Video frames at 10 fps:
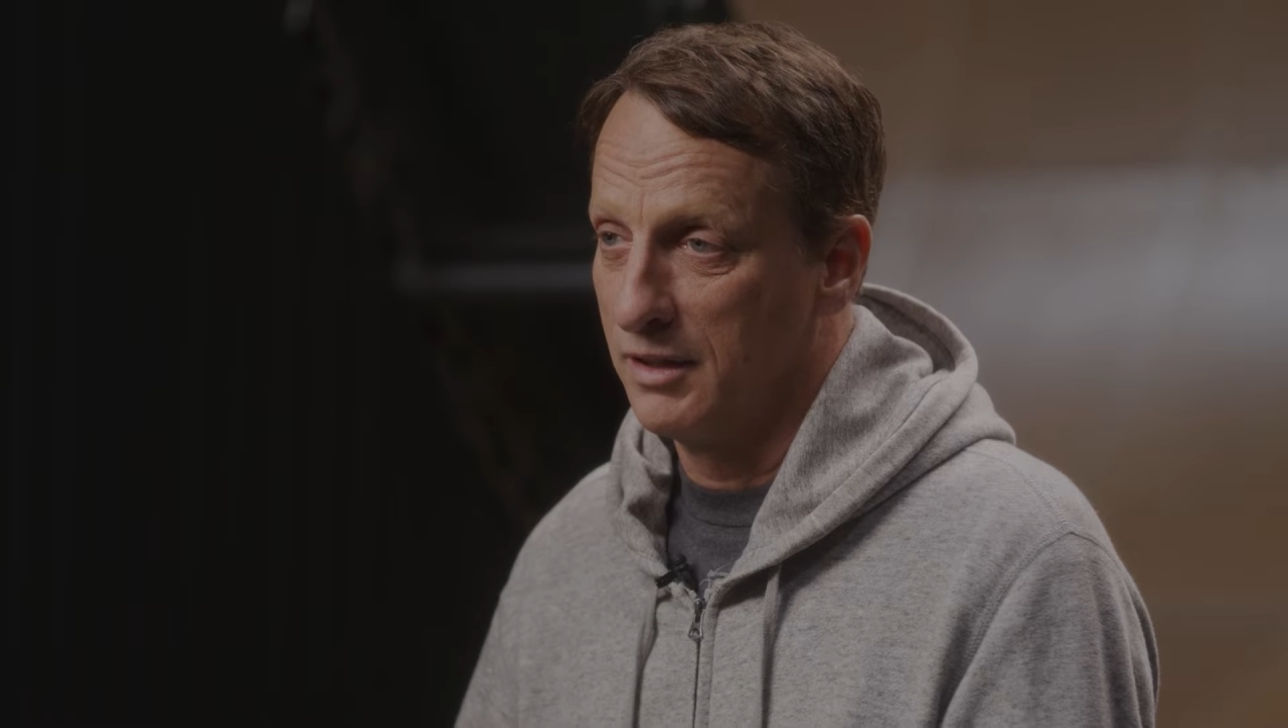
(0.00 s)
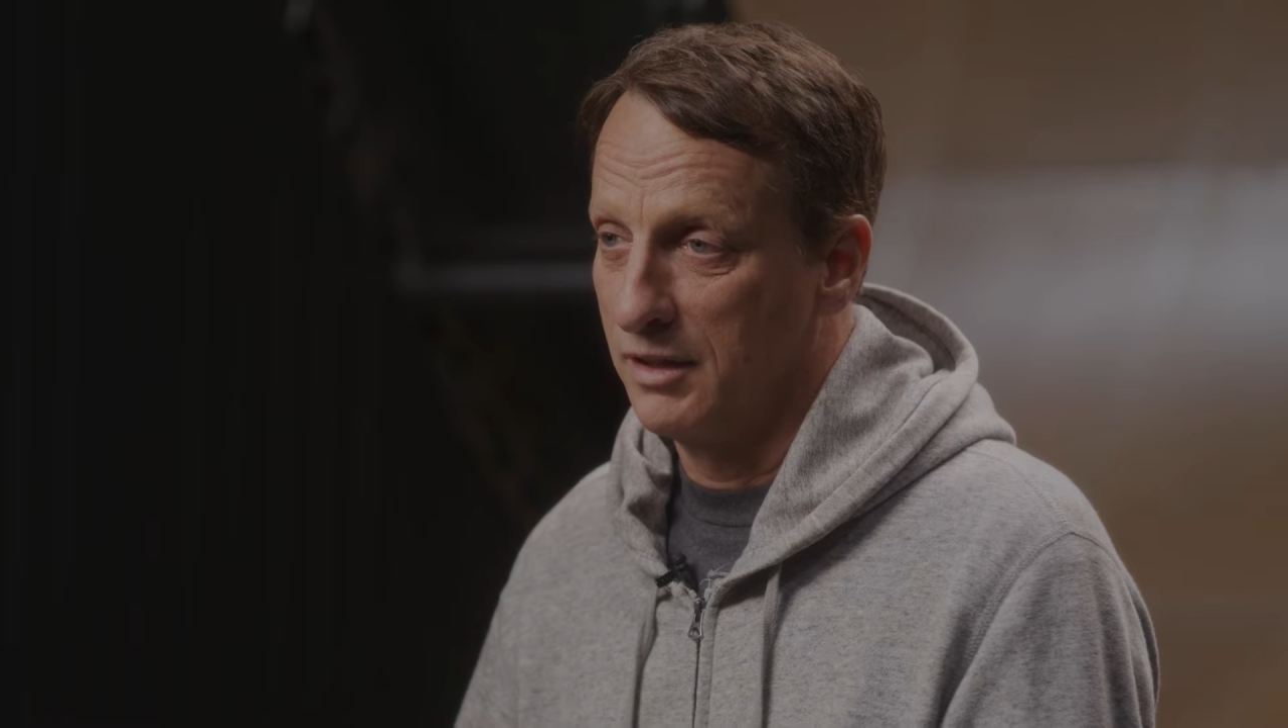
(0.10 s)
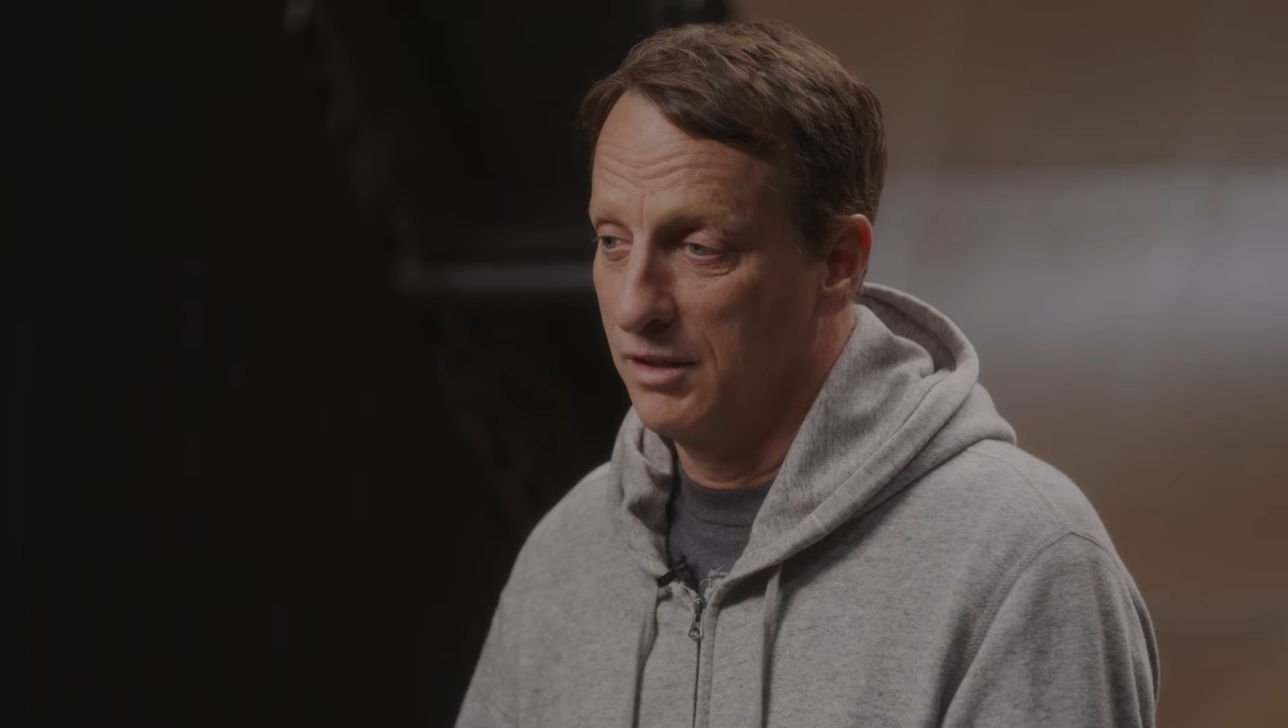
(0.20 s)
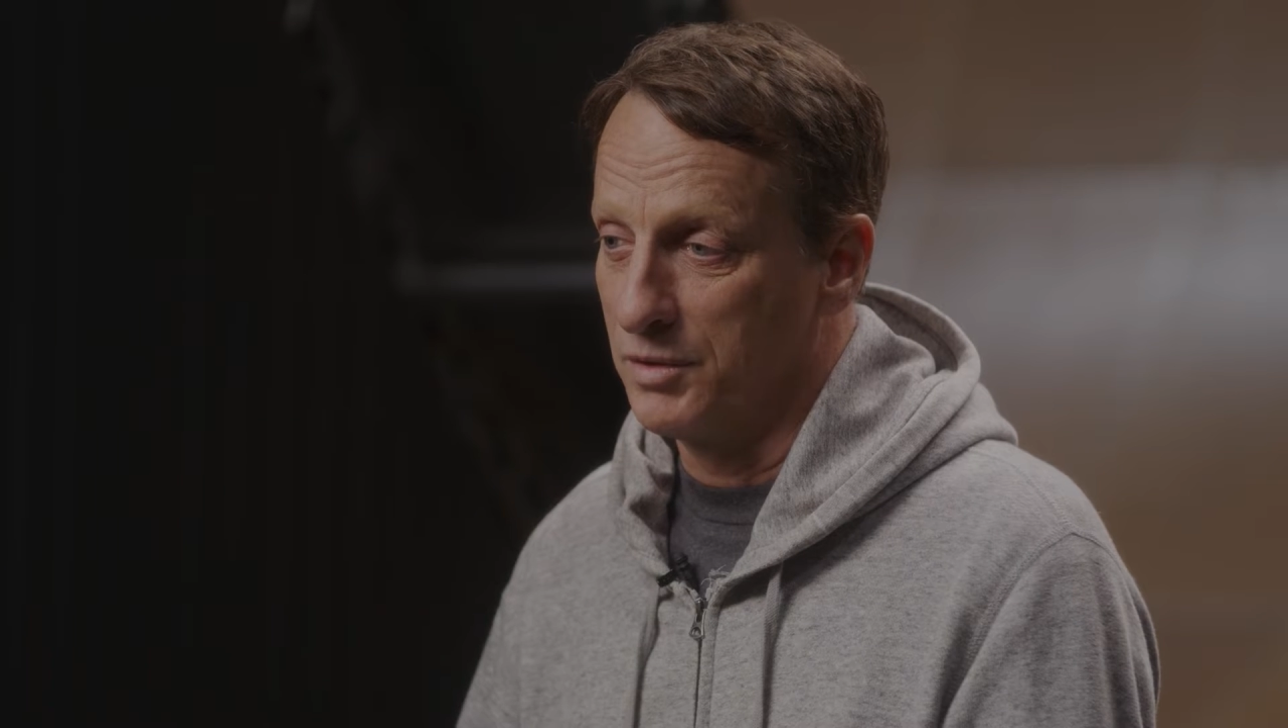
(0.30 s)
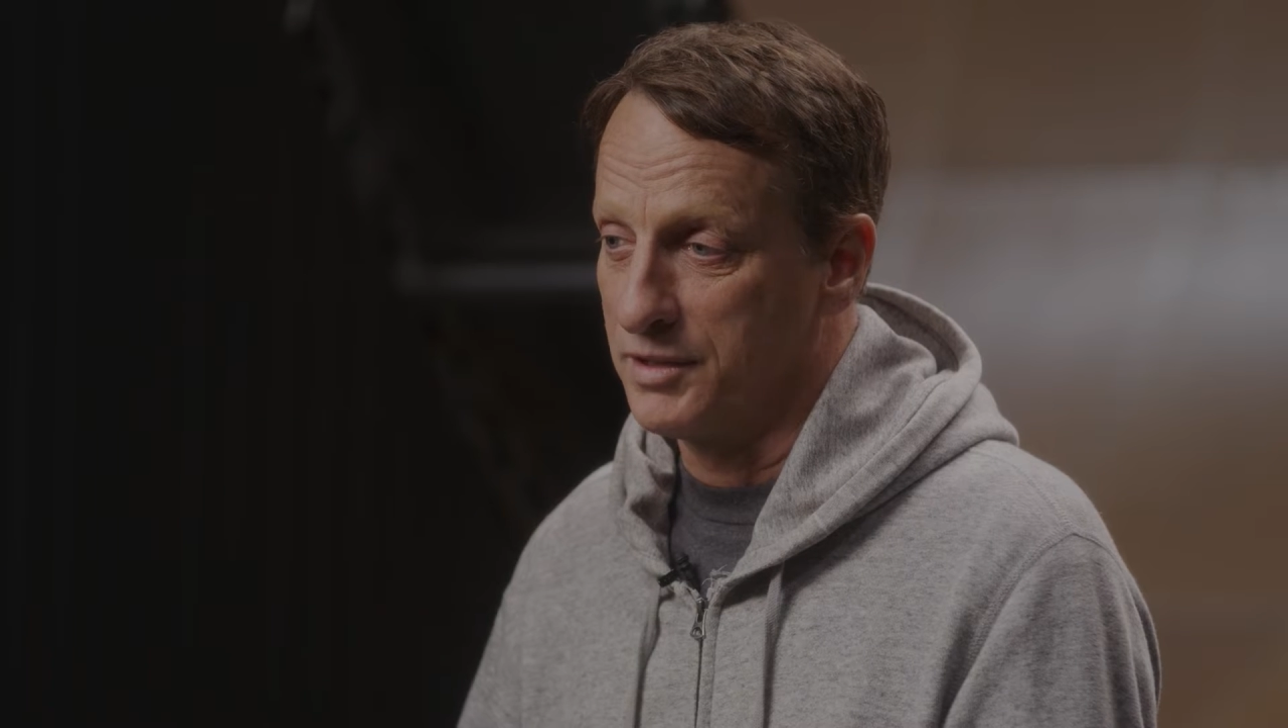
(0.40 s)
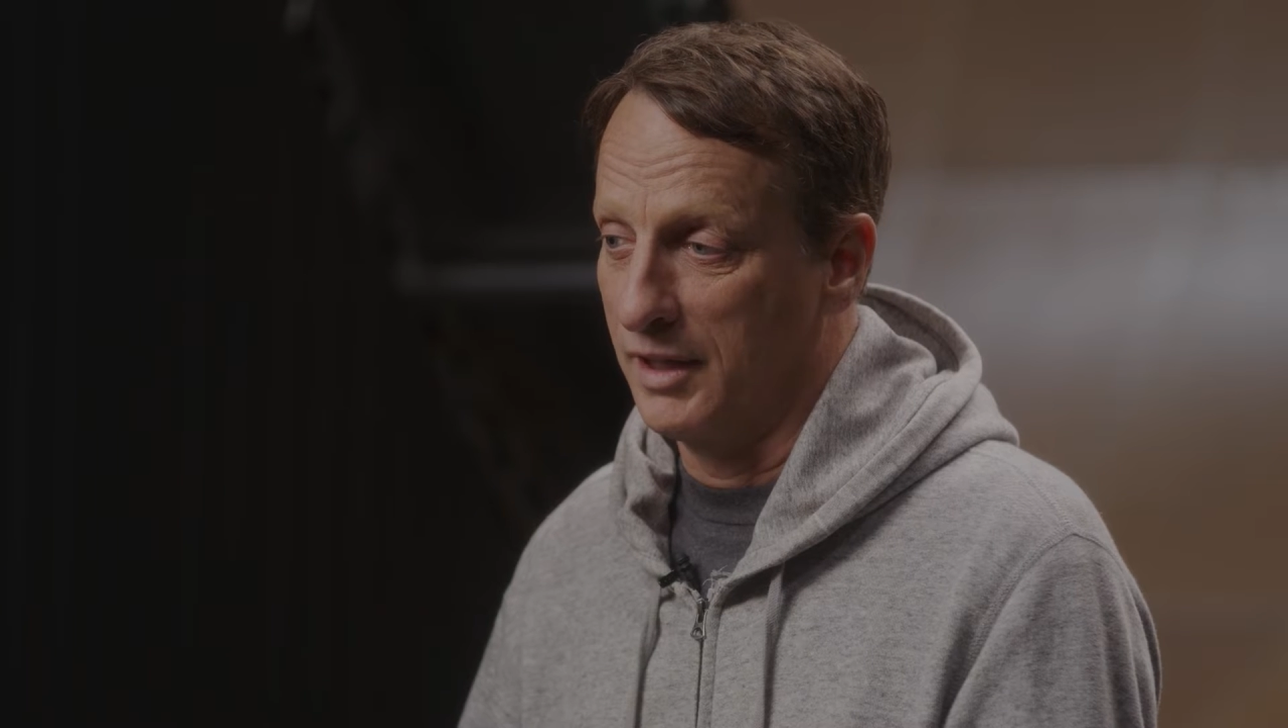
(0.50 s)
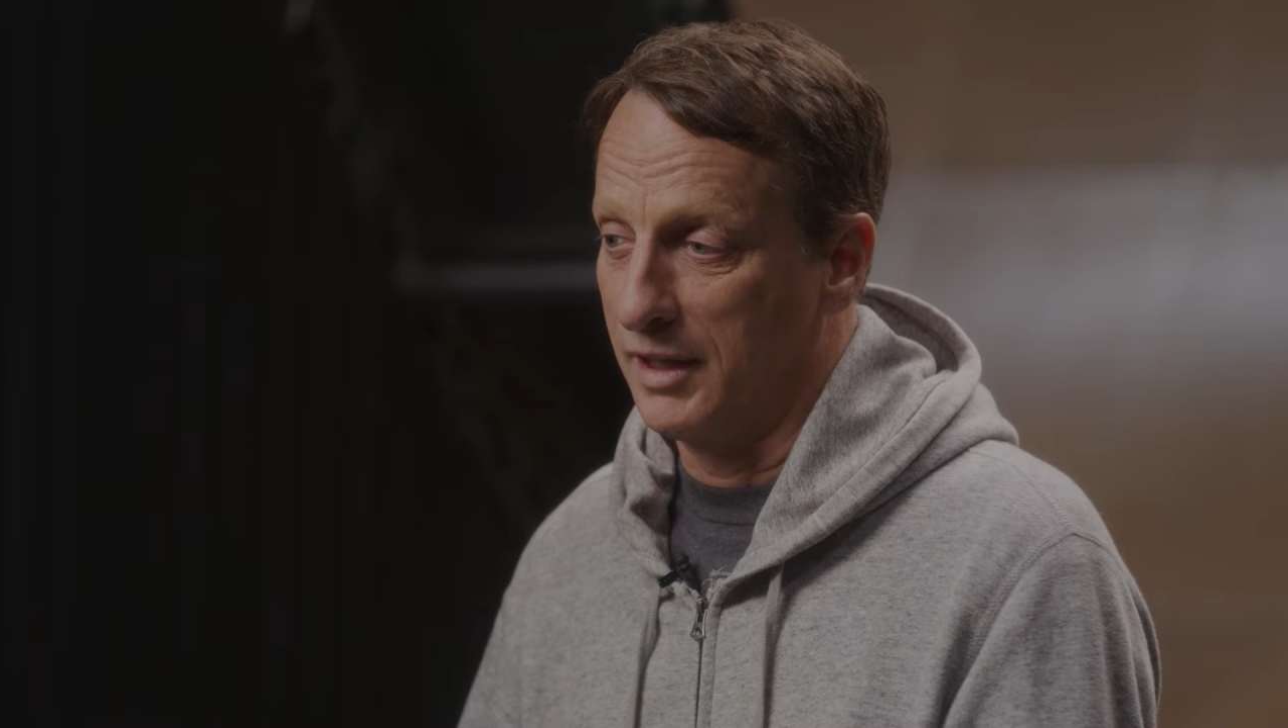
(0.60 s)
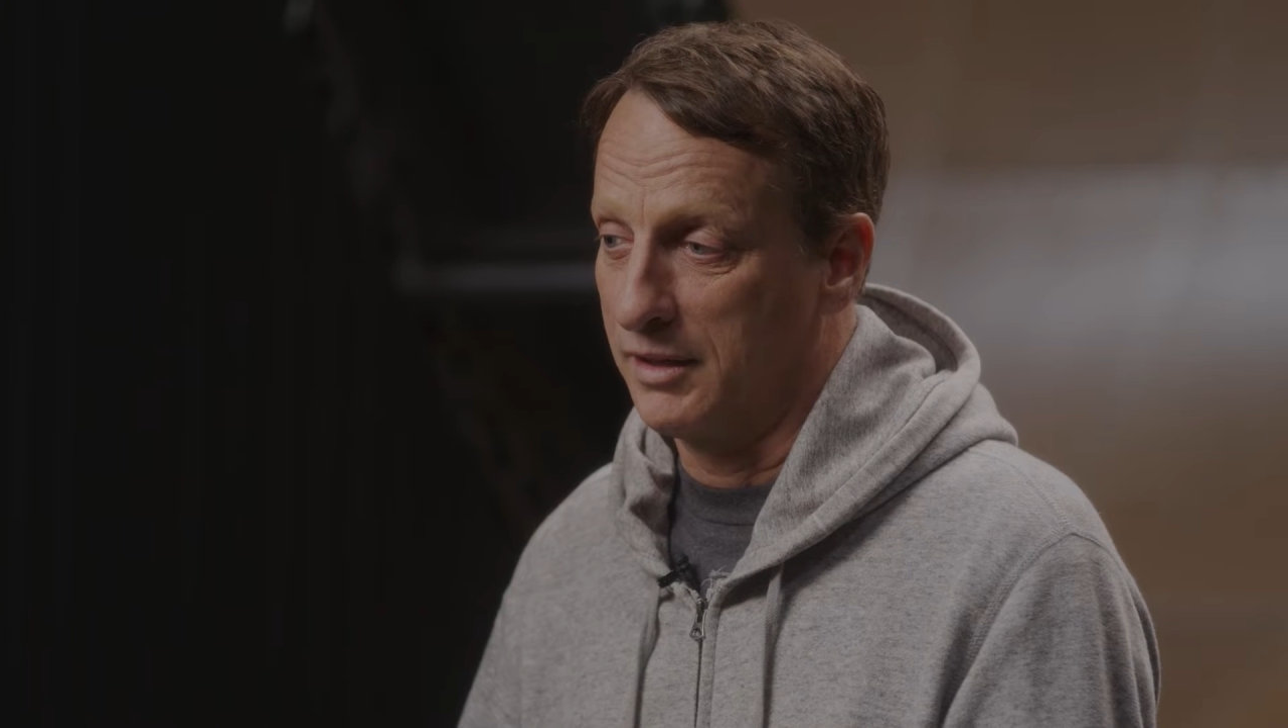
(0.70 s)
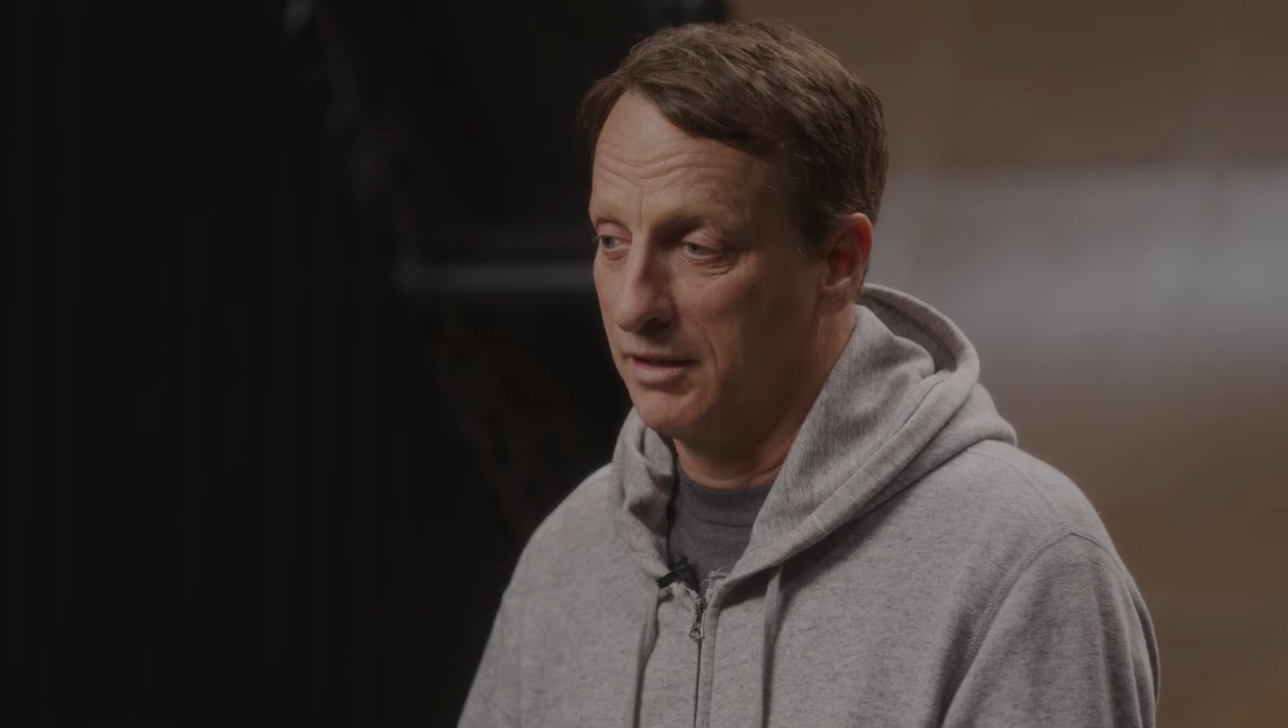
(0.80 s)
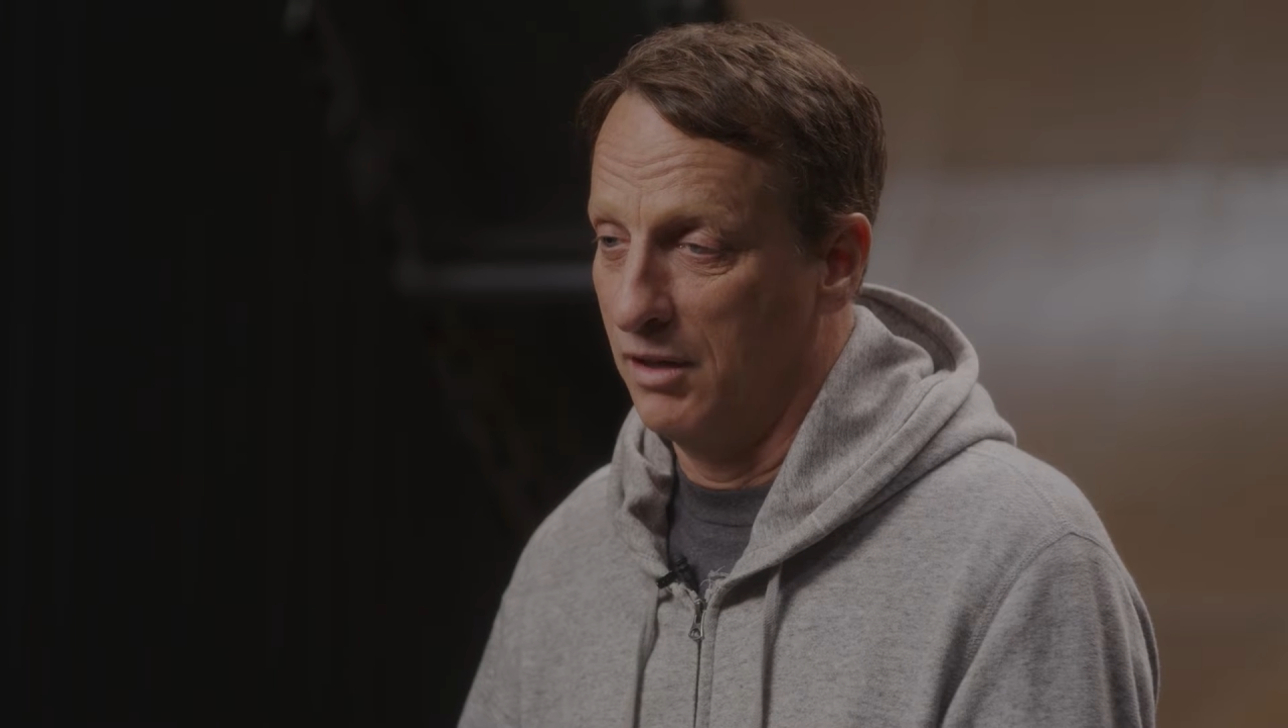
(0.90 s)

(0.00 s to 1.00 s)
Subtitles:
it was like,